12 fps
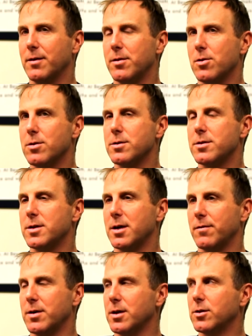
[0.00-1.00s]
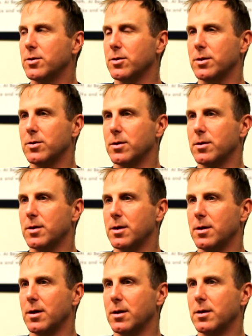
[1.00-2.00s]
given the urgency of the issue, it's
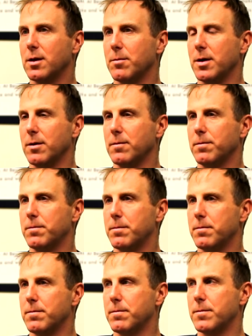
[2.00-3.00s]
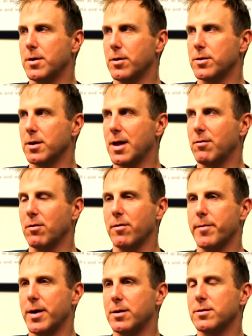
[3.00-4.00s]
it, it can be you know, there's a level of
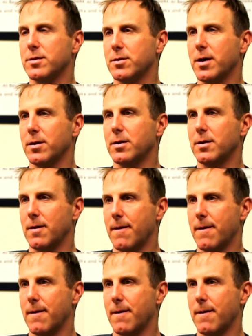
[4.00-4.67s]
impatience around it.